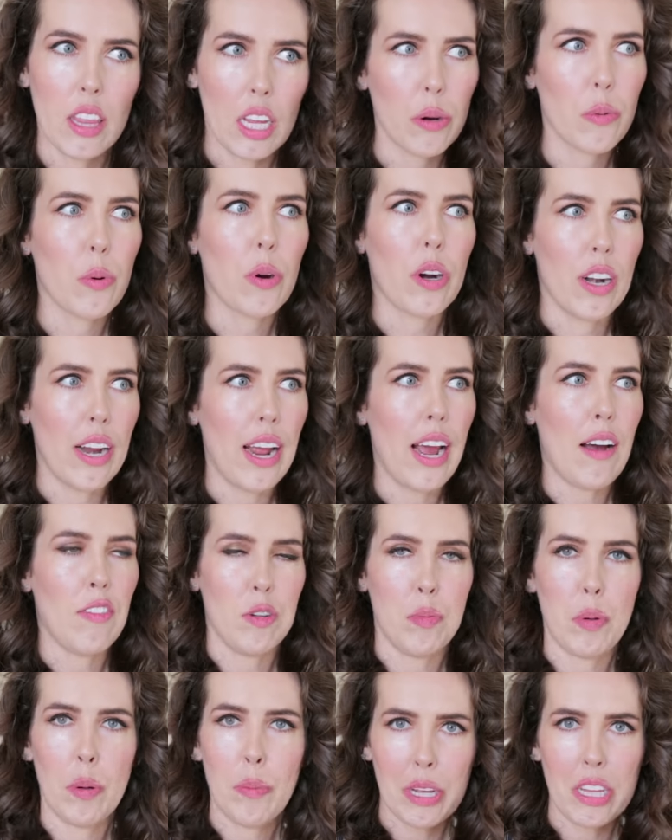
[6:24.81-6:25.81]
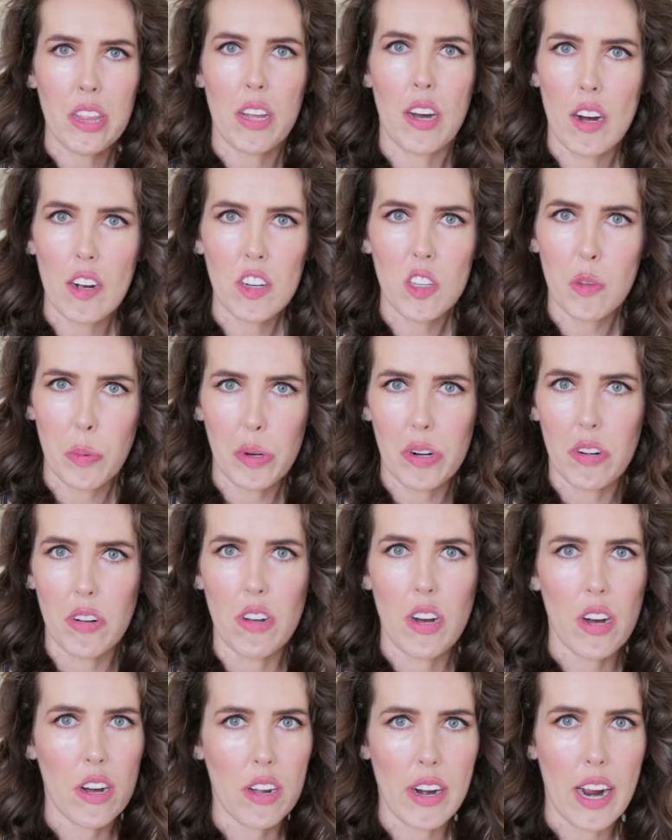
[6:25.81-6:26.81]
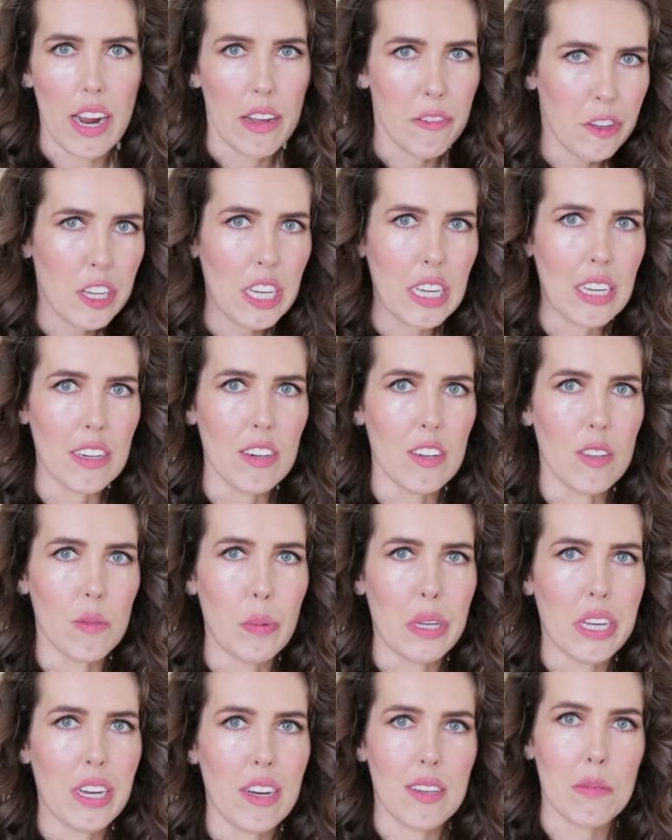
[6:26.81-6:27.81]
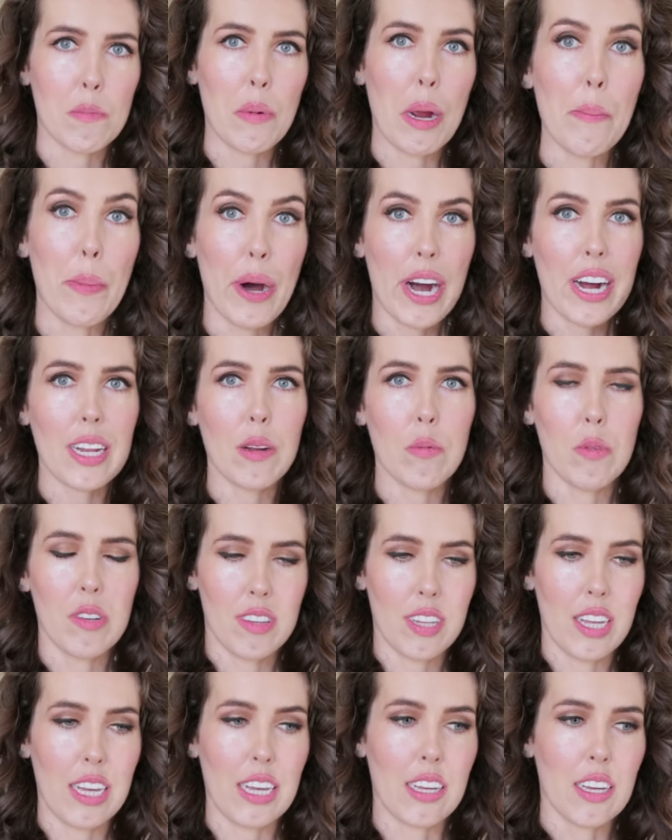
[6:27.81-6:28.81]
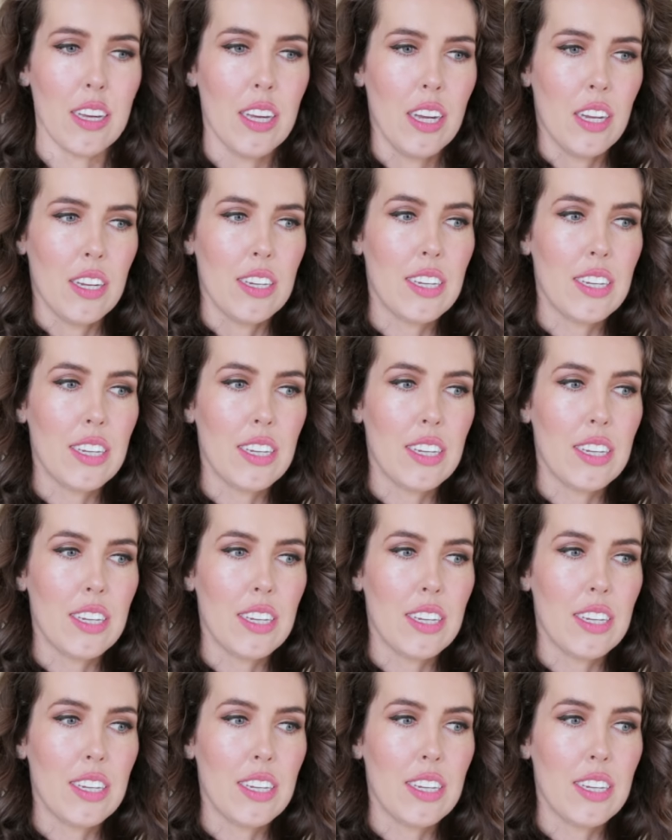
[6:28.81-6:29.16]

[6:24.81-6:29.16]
they were going to have to put me in the hospital on IVs because my body was like,